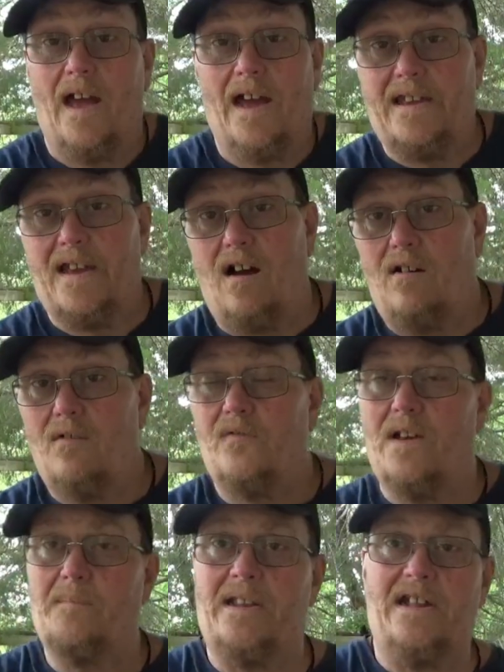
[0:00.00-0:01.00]
Hey y'all,
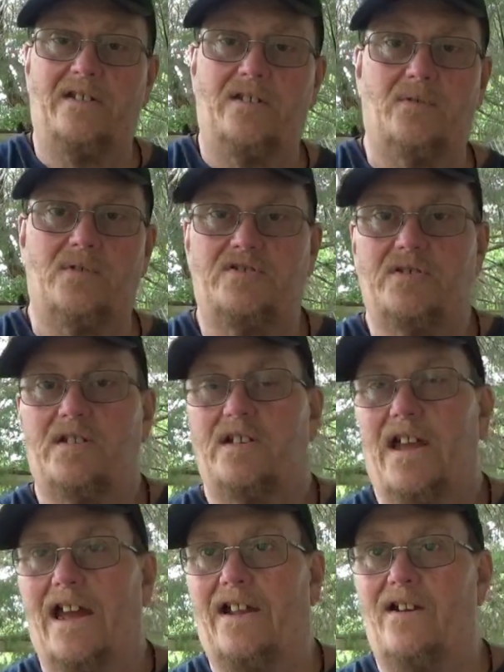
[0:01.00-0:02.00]
Fat Man Outdoors.
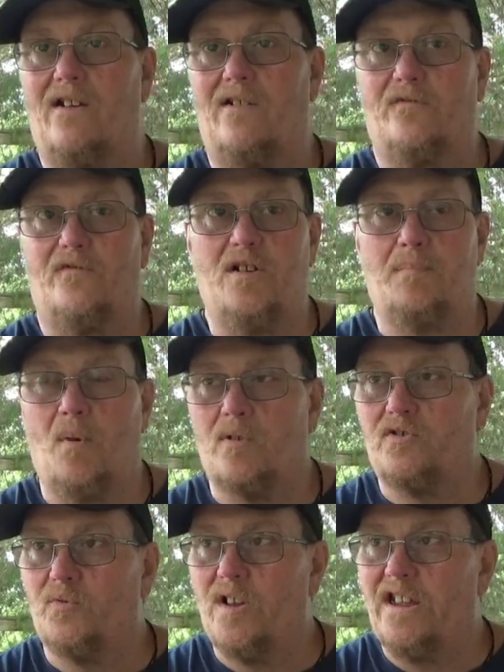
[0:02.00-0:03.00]
Out here on the front
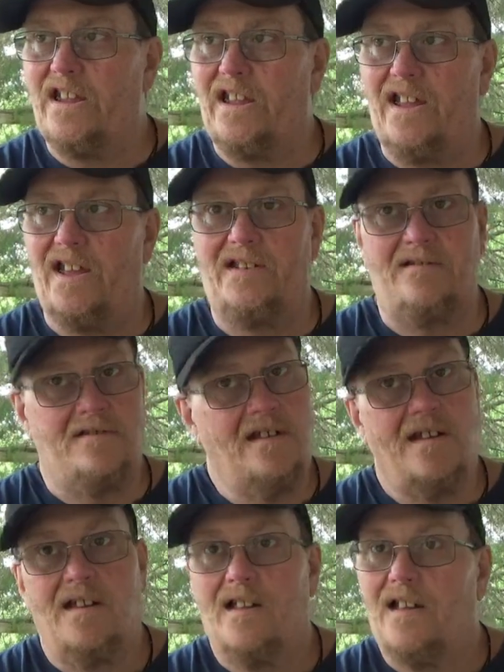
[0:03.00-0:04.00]
porch swing again.
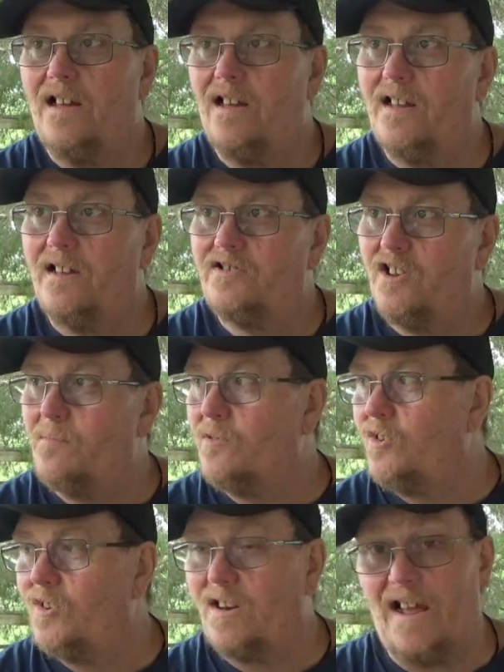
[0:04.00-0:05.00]

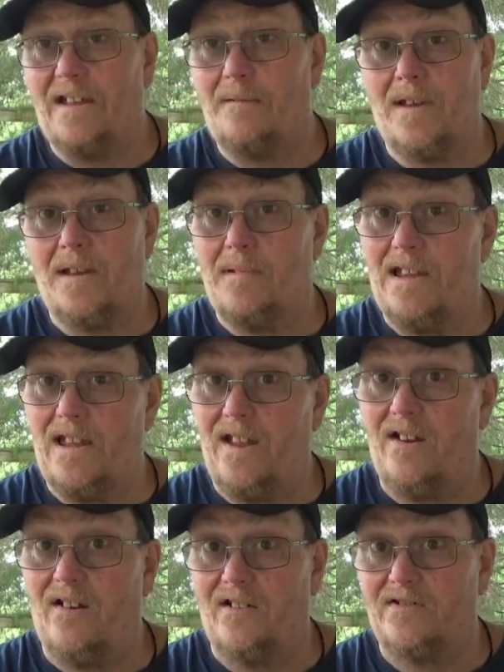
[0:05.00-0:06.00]
Summer look like it may be
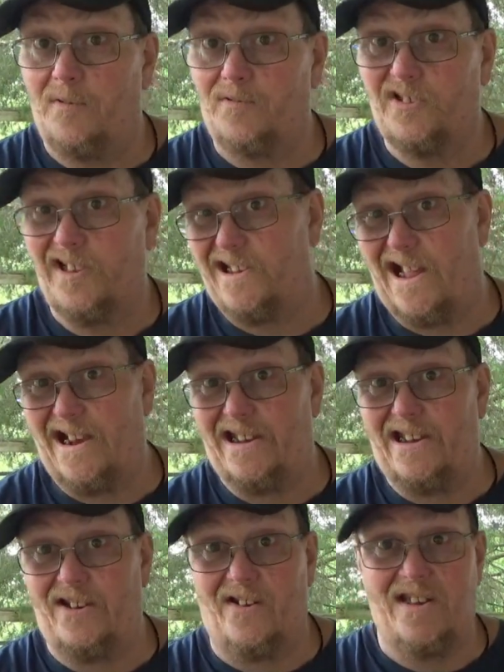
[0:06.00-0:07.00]
here. It's supposed to get
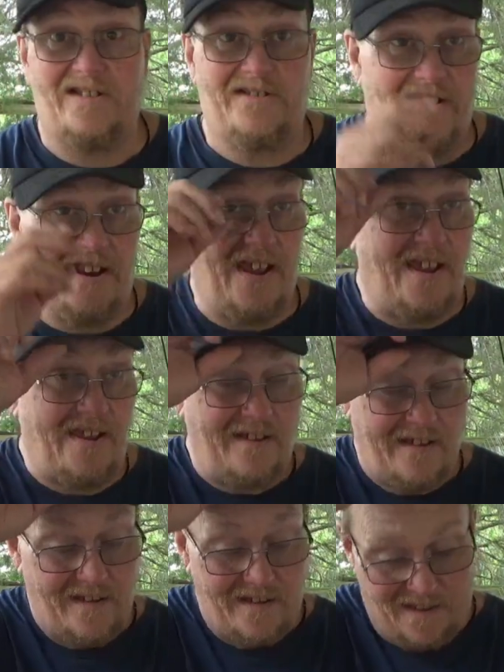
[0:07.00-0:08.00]
90 degrees today.
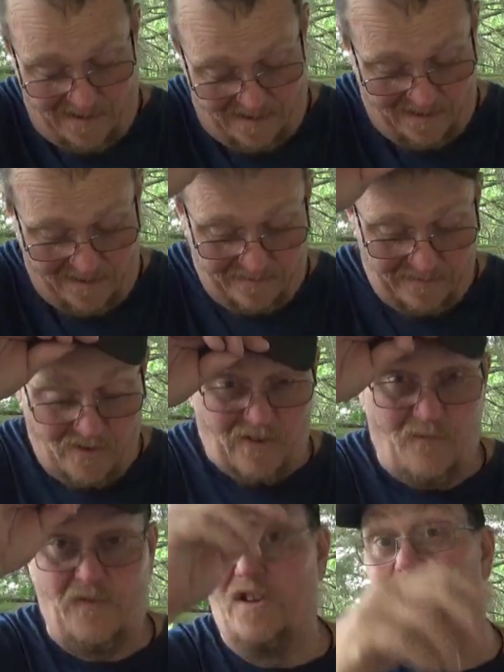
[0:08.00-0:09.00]
You
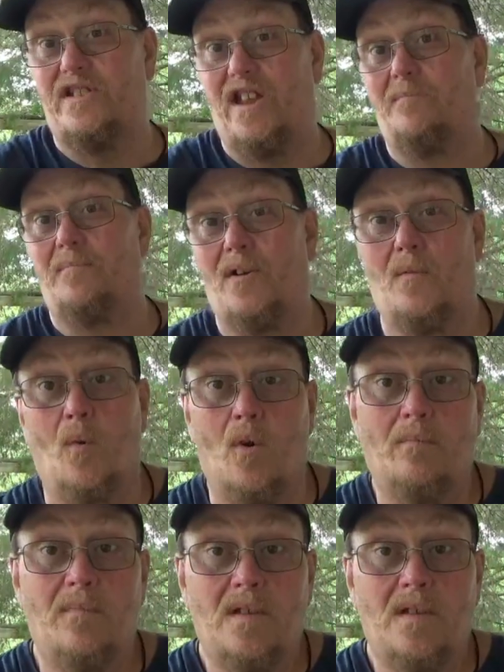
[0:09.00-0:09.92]
can feel it's getting pretty warm.